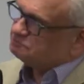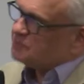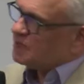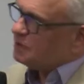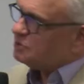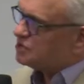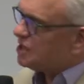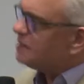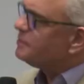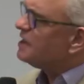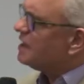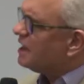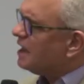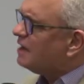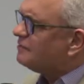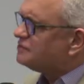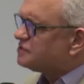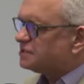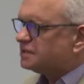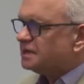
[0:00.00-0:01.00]
he was telling me he
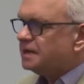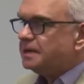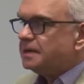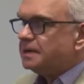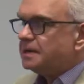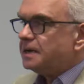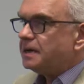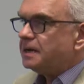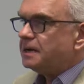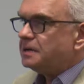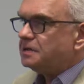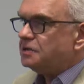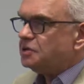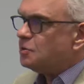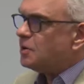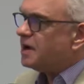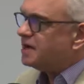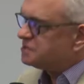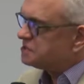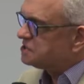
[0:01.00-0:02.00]
loves uh,
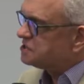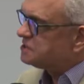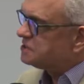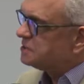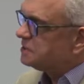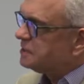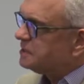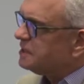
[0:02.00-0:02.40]
U.S.